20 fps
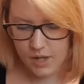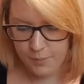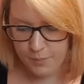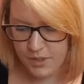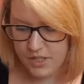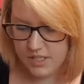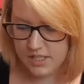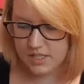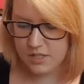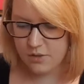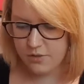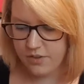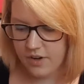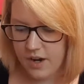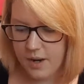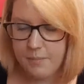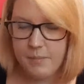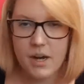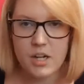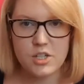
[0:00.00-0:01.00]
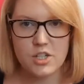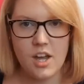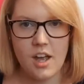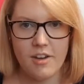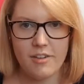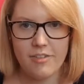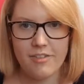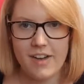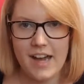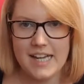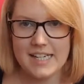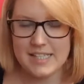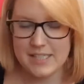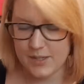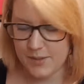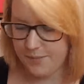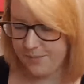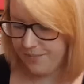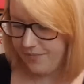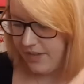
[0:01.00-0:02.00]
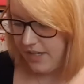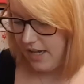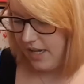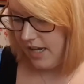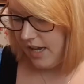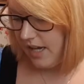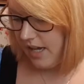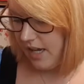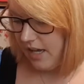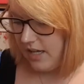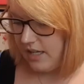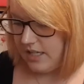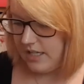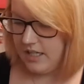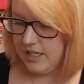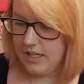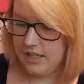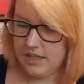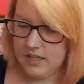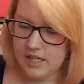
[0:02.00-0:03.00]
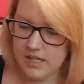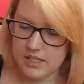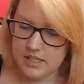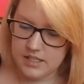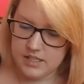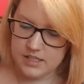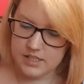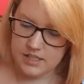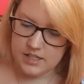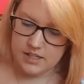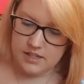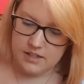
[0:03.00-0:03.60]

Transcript: but still very much a fandom, this